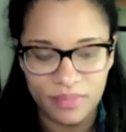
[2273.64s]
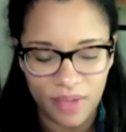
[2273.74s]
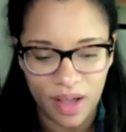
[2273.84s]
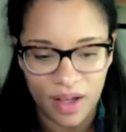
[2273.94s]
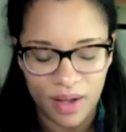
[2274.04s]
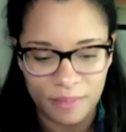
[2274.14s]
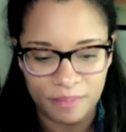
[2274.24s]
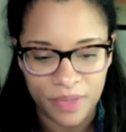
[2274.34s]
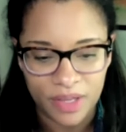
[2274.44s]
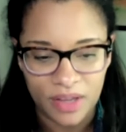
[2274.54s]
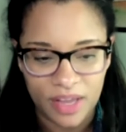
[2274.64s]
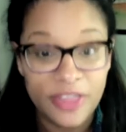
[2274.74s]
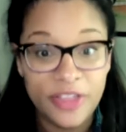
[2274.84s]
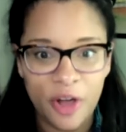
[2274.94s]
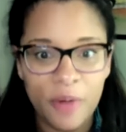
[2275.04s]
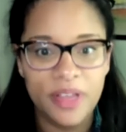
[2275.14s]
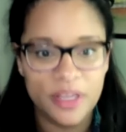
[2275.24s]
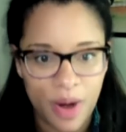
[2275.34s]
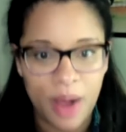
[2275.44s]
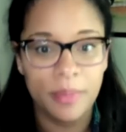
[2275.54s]
um, Ethiopia is
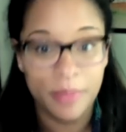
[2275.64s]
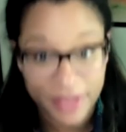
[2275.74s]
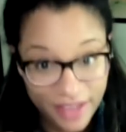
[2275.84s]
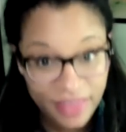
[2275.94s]
probably